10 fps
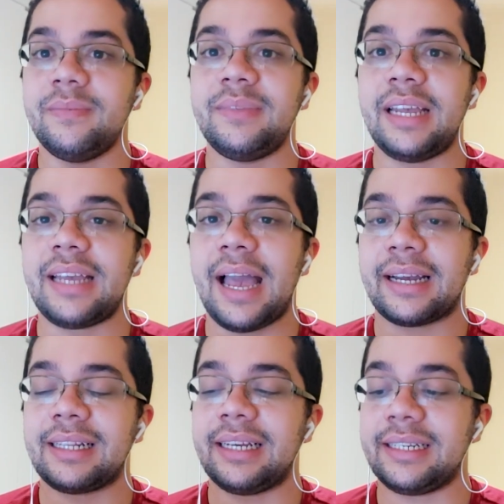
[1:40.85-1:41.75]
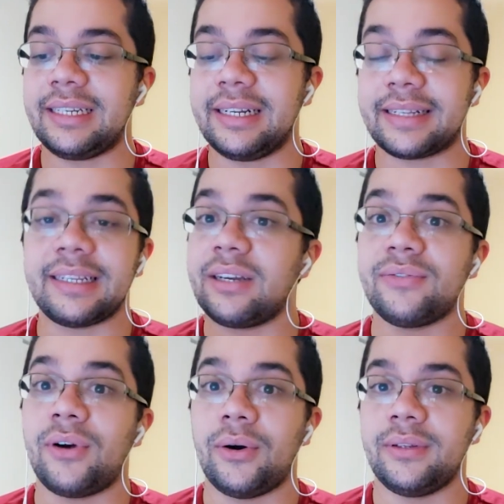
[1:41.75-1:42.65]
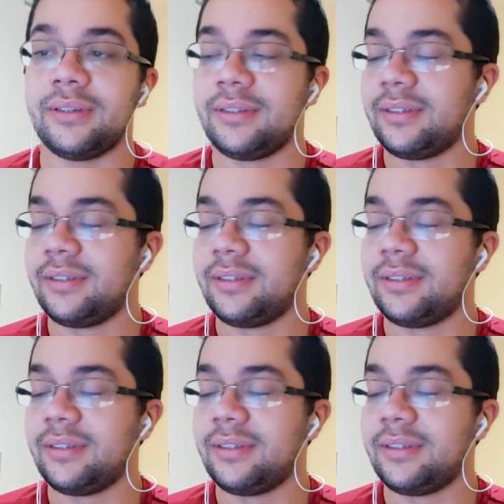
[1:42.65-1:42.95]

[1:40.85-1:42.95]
they act like it's their fault.